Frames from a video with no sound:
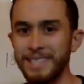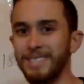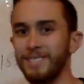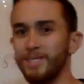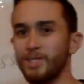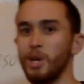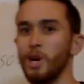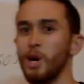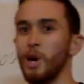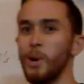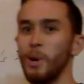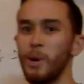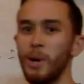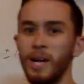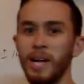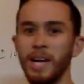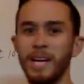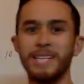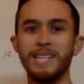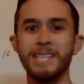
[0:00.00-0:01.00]
So
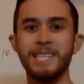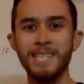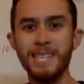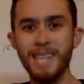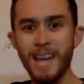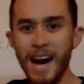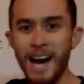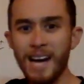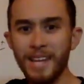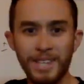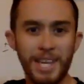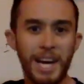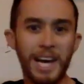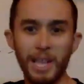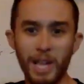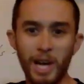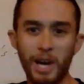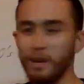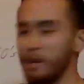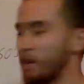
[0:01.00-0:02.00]
not that
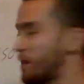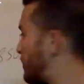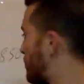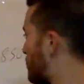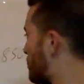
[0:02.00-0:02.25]
long ago